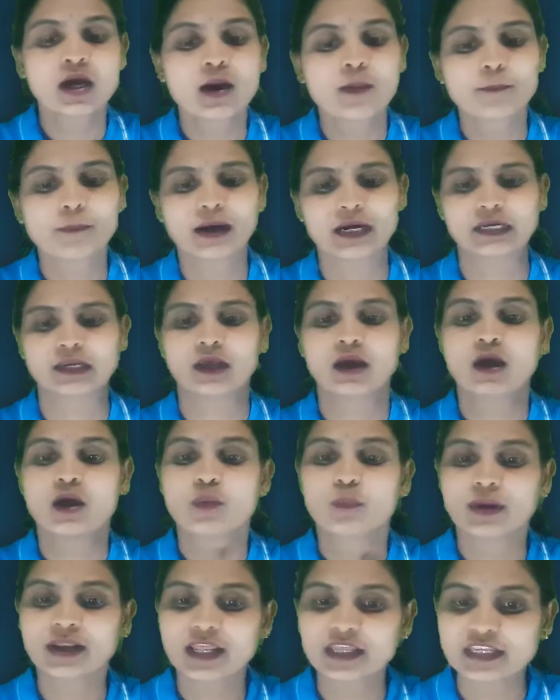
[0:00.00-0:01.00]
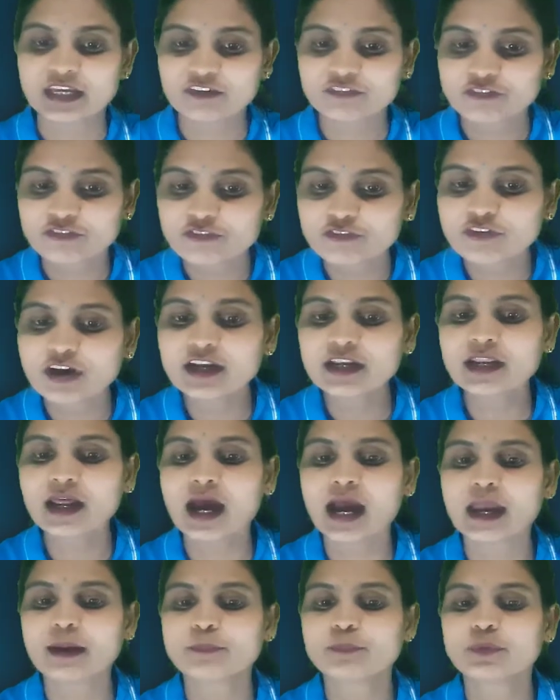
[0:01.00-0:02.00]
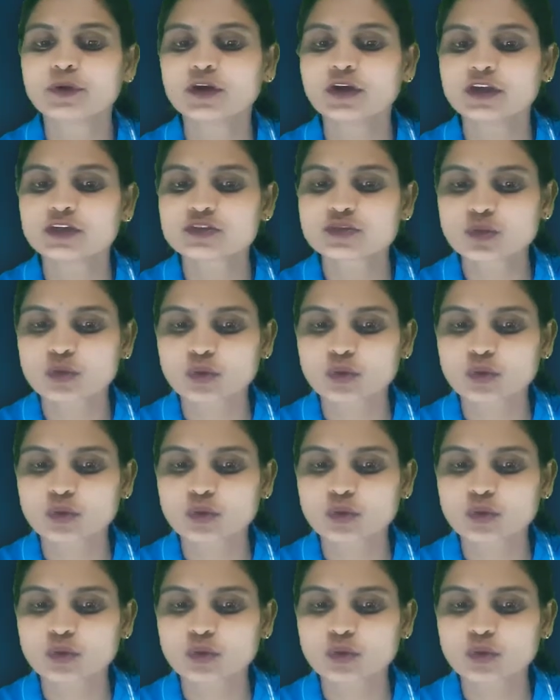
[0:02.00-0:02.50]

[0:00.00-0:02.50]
But when a F1 hybrid is